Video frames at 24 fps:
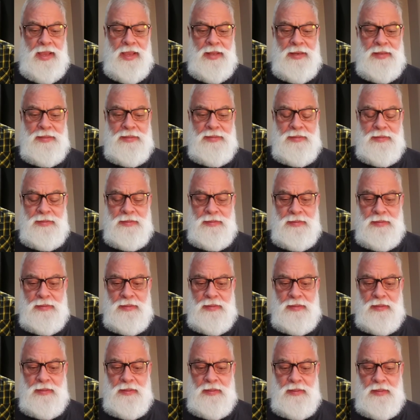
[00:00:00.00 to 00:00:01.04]
And
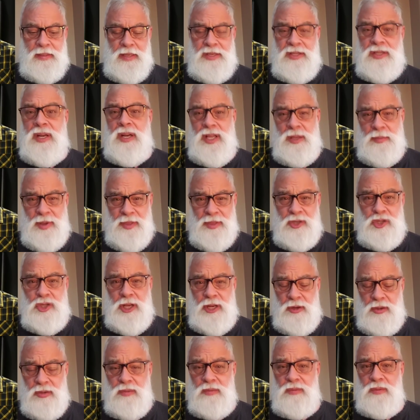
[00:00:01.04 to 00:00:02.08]
he's going to come on the
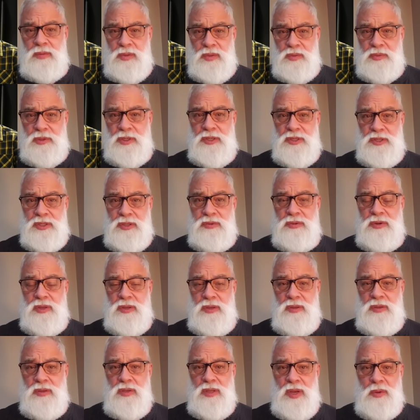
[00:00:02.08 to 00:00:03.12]
channel real soon.
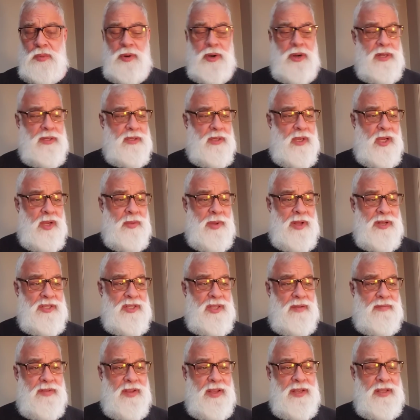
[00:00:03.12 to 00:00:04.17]
And we're going to talk
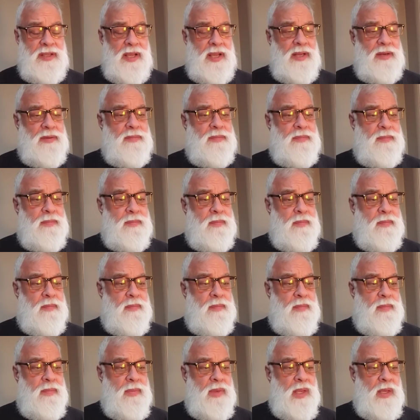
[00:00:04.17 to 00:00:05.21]
about stuff like that.
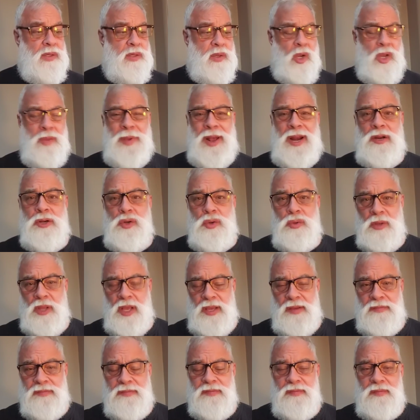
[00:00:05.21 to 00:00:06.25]
Talk about a new
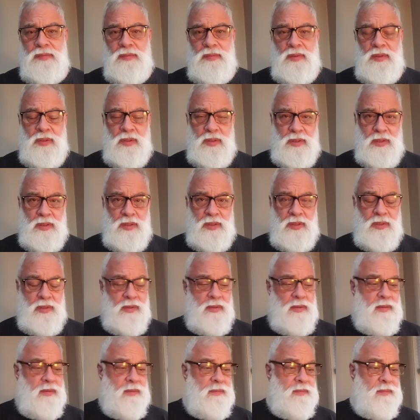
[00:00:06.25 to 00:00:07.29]
life.
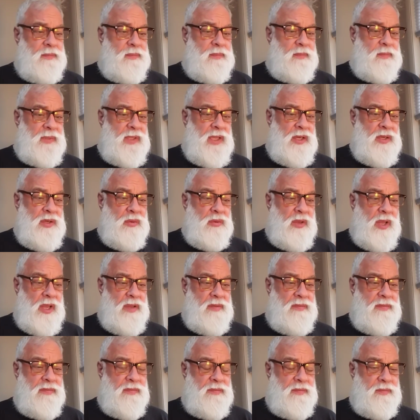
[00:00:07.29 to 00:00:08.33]
A new
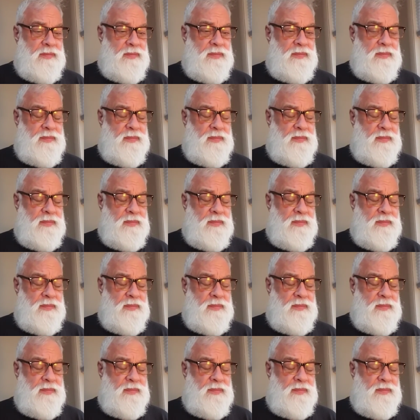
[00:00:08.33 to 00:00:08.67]
life.